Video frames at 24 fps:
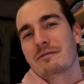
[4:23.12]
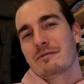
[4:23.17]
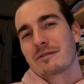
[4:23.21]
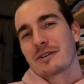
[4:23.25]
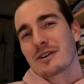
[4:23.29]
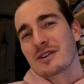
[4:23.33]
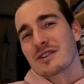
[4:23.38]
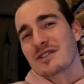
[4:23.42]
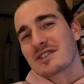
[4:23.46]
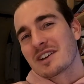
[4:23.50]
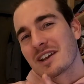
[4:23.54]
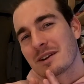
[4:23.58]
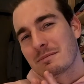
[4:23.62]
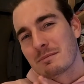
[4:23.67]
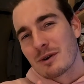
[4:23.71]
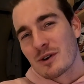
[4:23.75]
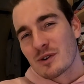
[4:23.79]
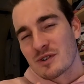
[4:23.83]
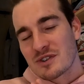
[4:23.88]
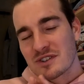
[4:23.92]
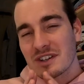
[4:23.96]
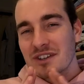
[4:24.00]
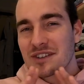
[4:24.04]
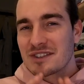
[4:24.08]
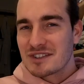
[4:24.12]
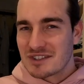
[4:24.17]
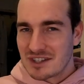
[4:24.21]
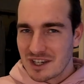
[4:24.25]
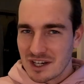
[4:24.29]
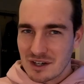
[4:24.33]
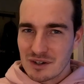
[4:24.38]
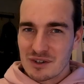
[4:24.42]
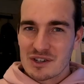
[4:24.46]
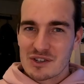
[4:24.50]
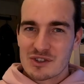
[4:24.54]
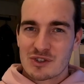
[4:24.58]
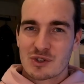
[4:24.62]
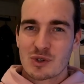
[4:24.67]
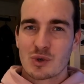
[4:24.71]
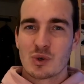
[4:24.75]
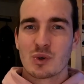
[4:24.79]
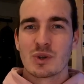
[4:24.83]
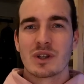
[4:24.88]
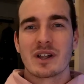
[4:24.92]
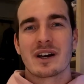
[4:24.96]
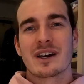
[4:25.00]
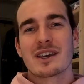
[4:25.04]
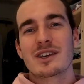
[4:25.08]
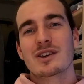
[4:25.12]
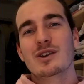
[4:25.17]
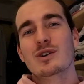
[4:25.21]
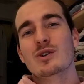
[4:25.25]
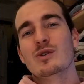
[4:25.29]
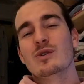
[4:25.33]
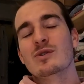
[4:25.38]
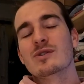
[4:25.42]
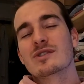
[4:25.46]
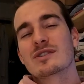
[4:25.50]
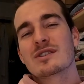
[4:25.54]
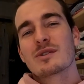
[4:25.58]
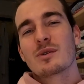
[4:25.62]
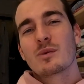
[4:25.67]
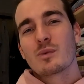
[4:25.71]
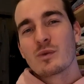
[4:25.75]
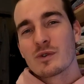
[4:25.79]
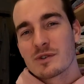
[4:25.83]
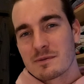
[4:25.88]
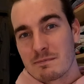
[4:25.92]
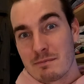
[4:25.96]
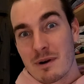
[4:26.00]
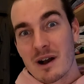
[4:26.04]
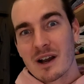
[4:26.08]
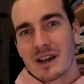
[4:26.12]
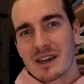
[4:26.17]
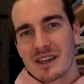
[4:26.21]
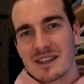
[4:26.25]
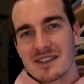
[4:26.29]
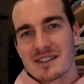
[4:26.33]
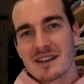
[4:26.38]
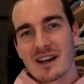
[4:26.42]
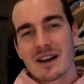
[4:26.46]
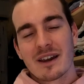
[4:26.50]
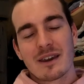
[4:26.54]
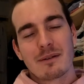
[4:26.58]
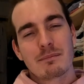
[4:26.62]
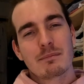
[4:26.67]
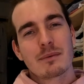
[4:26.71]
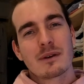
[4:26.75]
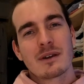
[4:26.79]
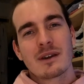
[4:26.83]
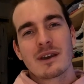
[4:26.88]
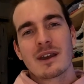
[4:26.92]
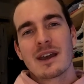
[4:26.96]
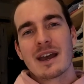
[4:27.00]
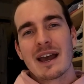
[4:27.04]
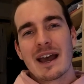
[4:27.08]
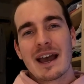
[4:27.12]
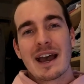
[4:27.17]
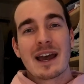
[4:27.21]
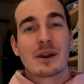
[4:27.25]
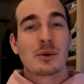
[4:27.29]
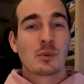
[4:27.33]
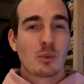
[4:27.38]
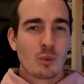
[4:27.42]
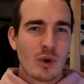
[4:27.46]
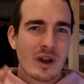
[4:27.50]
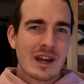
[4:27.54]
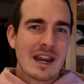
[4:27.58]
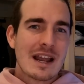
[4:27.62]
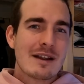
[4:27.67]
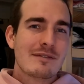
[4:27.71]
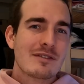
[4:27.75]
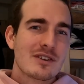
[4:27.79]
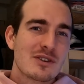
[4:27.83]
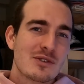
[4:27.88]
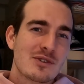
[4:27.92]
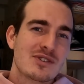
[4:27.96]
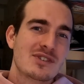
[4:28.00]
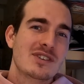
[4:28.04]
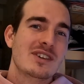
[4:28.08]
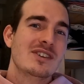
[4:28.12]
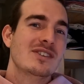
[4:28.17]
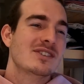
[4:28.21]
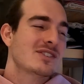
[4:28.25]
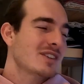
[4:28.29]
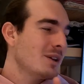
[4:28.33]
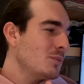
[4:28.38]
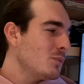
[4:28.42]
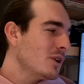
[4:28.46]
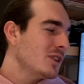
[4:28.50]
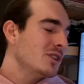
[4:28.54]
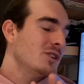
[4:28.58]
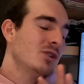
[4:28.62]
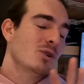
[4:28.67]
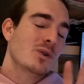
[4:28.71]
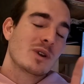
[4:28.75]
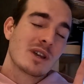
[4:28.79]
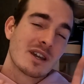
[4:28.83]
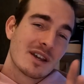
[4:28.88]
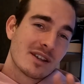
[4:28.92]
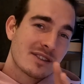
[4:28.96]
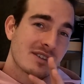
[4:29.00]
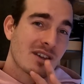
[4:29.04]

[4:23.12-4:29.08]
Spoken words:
first and most serious tool I used was MonkeyType. And whenever you see someone doing a